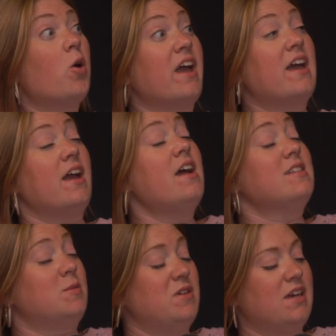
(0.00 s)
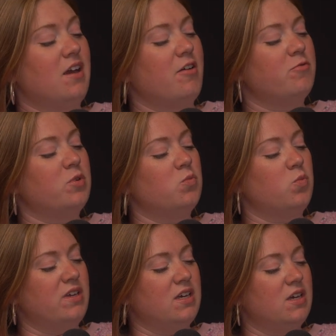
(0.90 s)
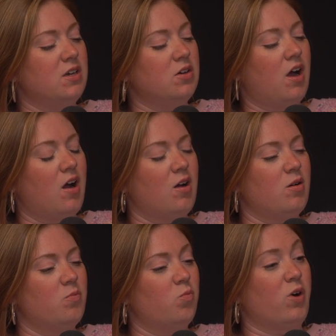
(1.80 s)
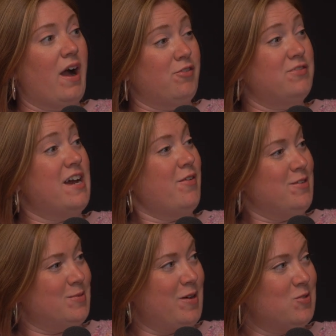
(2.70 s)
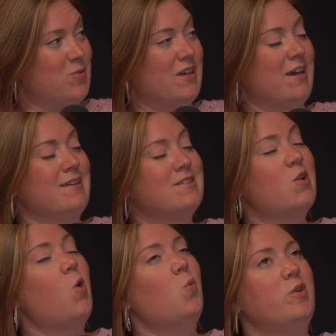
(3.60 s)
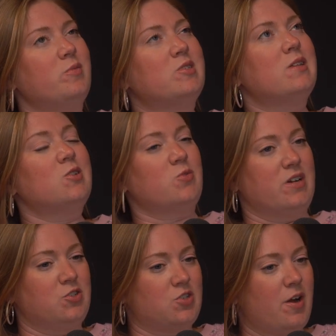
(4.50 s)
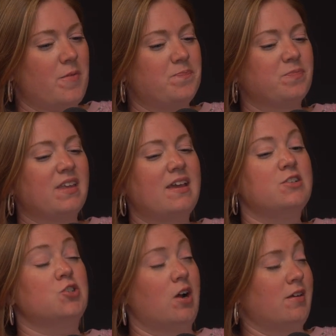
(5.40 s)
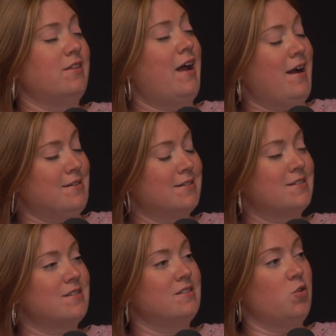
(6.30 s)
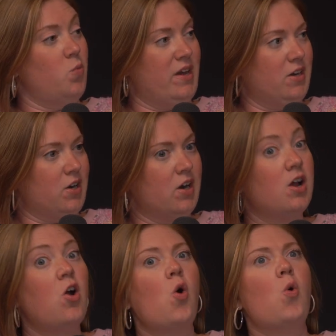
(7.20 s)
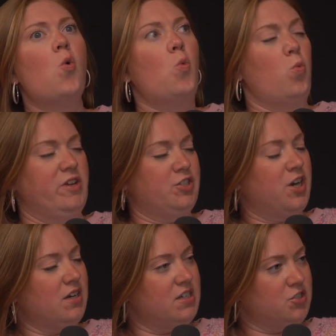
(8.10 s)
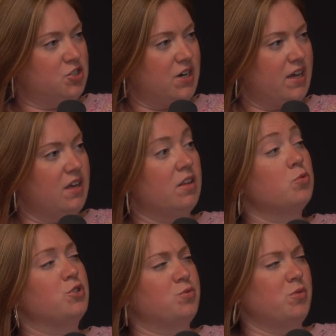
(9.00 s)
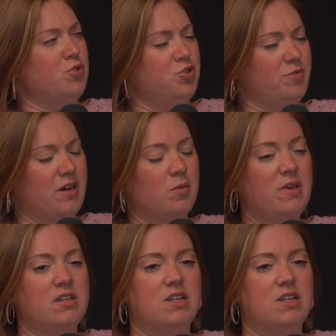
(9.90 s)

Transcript: Okay, speaking of, when we were out of town this past weekend, we went to this restaurant and Jonathan asks the waiter, which cocktail should I get? Like, which one would you recommend?